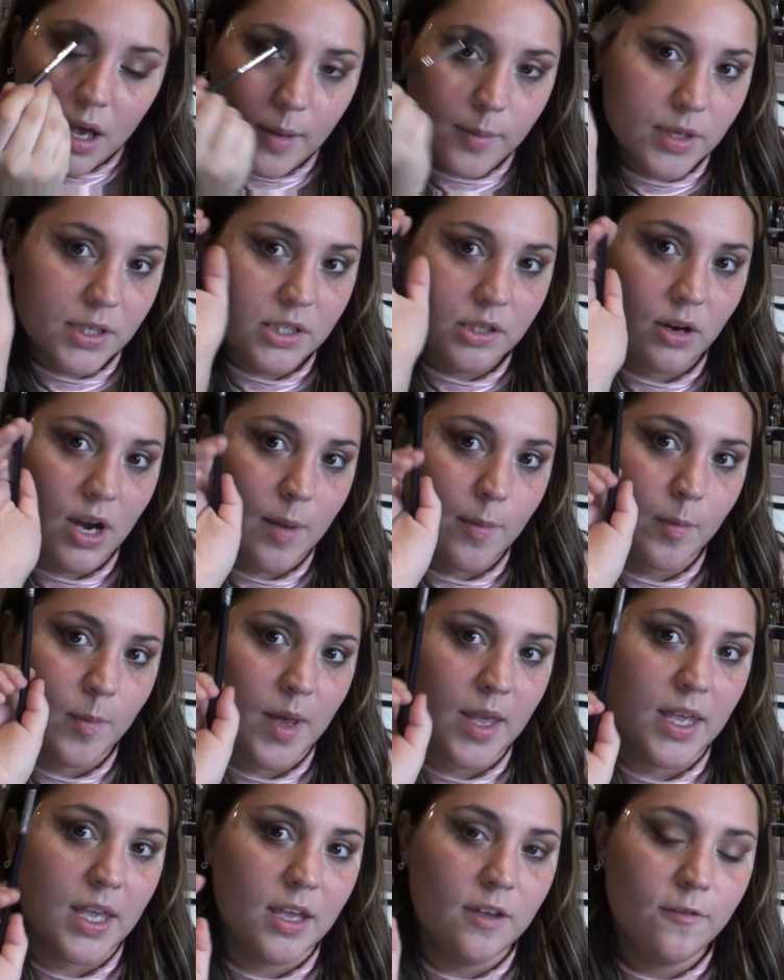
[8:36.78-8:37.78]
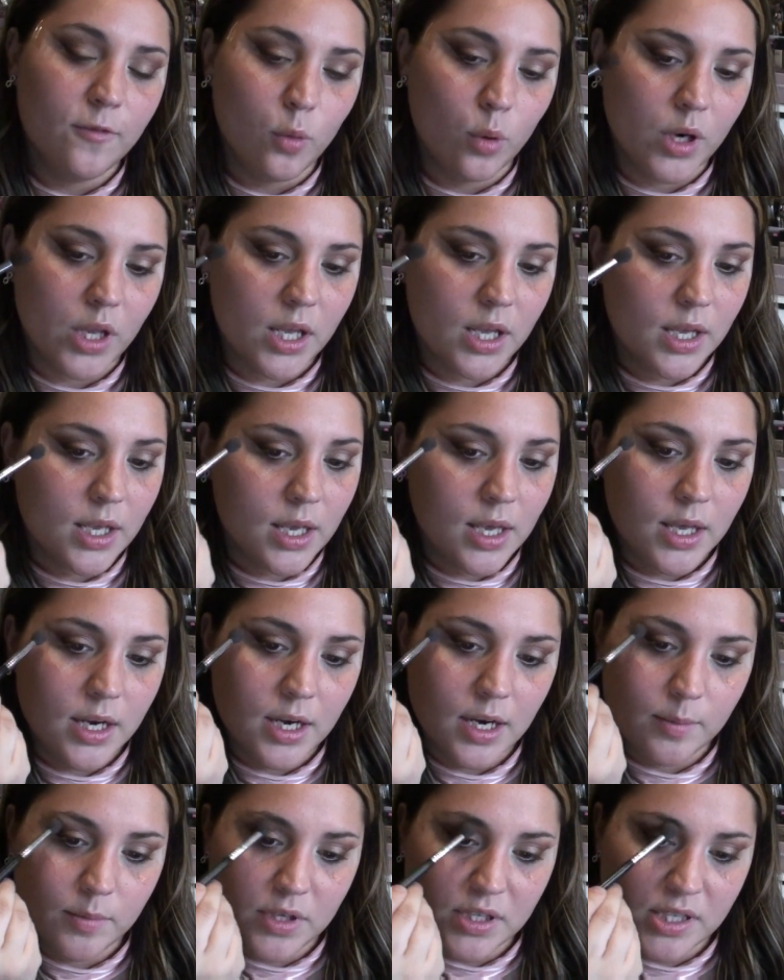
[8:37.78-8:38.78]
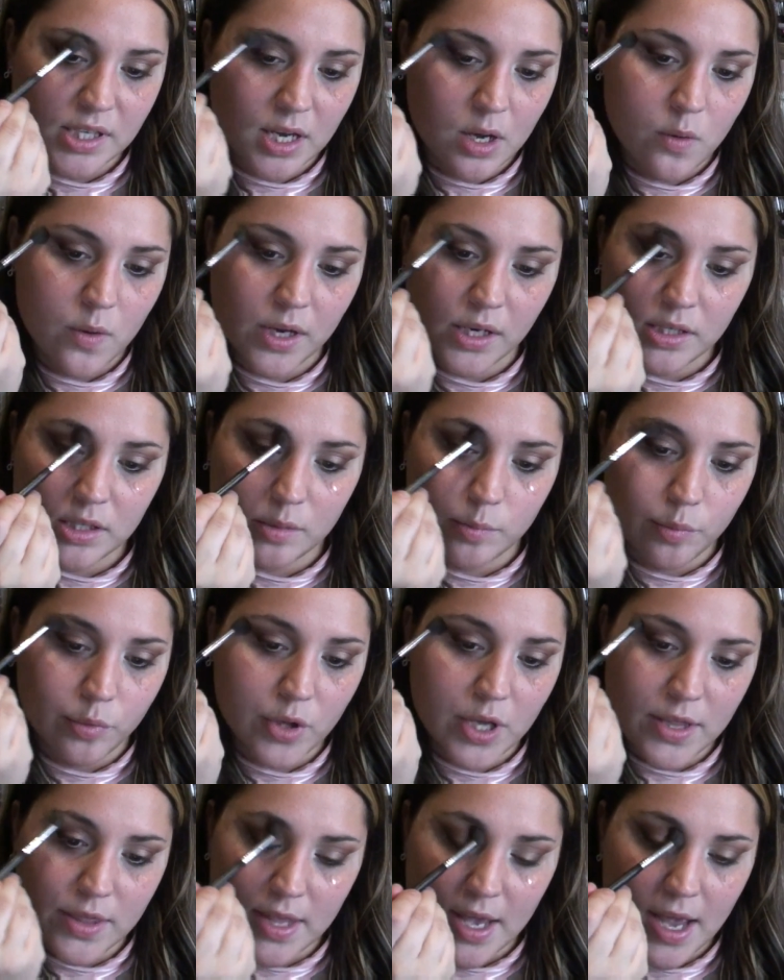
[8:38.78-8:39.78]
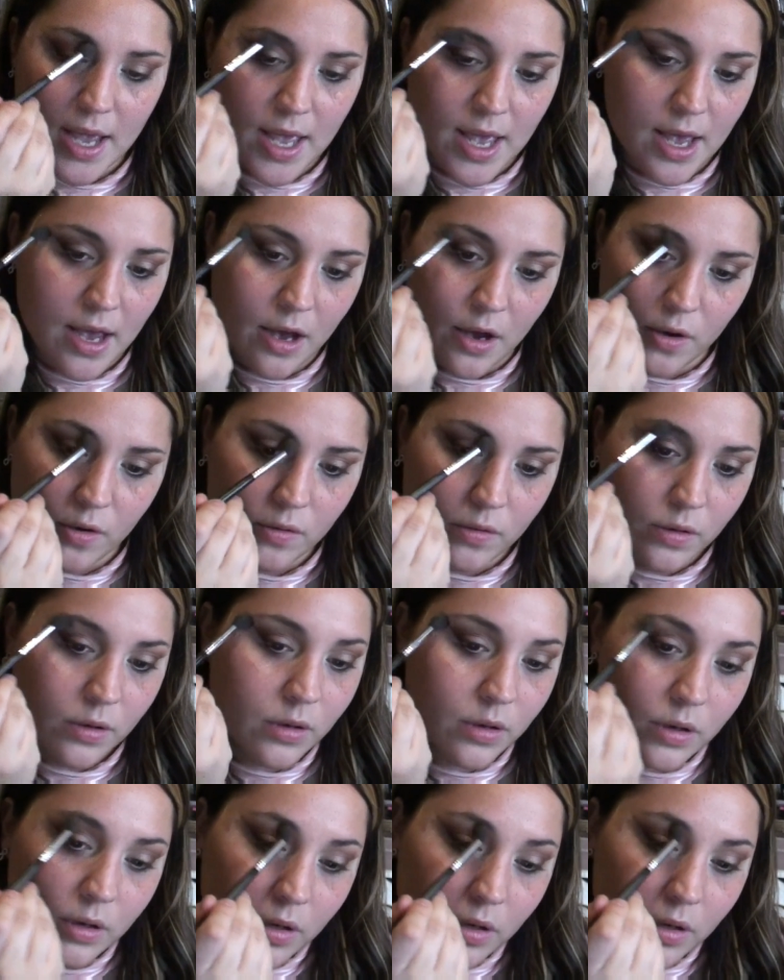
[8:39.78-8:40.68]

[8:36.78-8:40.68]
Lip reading: I'm just grabbing my E40 again, and I'm just going to blend that out.